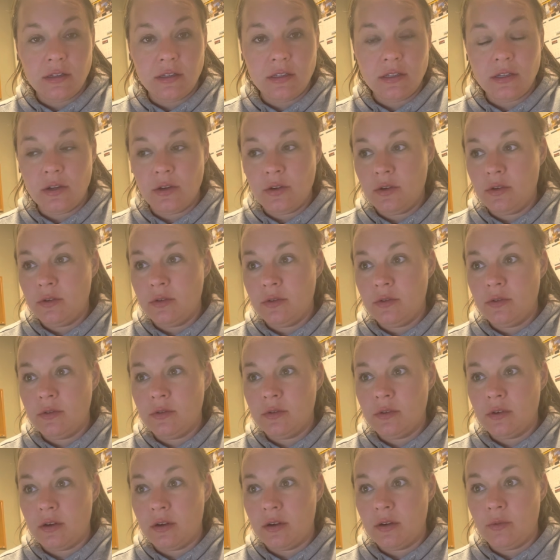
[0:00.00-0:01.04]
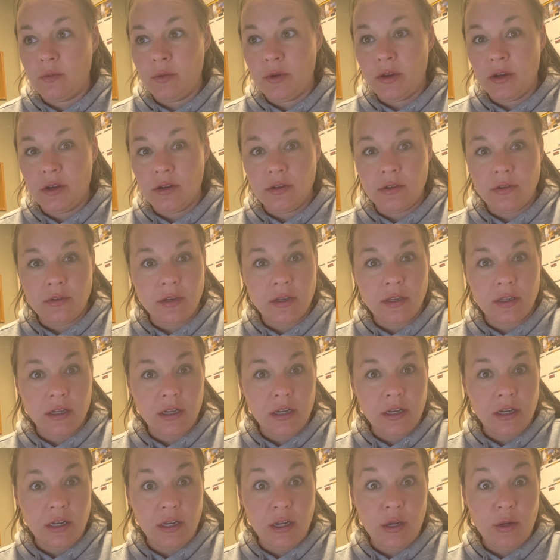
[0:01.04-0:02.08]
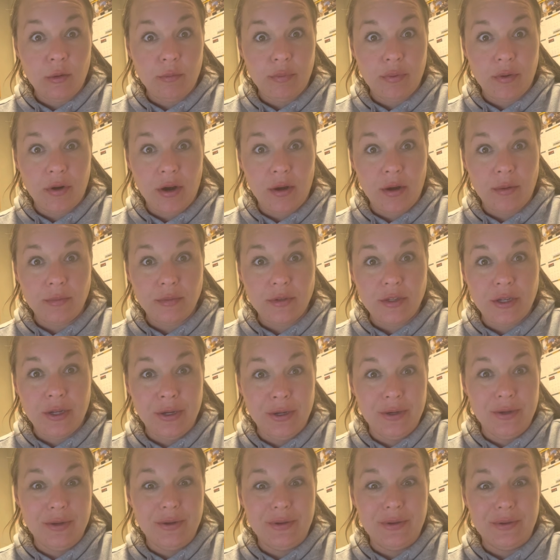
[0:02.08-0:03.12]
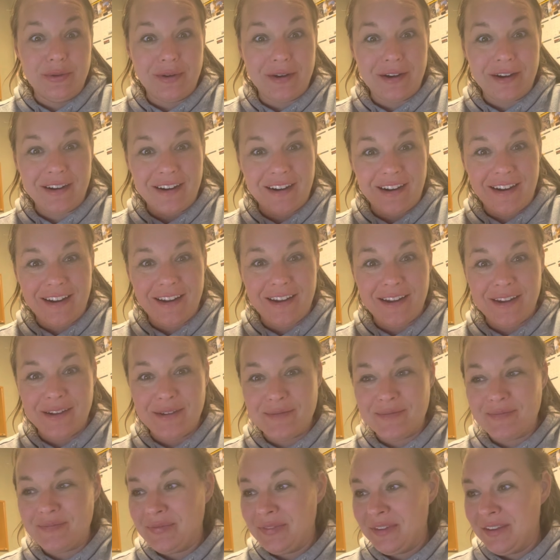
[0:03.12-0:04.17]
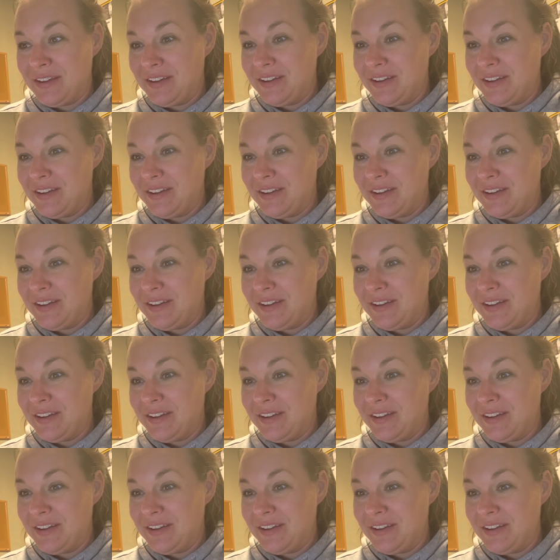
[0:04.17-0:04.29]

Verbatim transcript: So we're doing like an impromptu where I am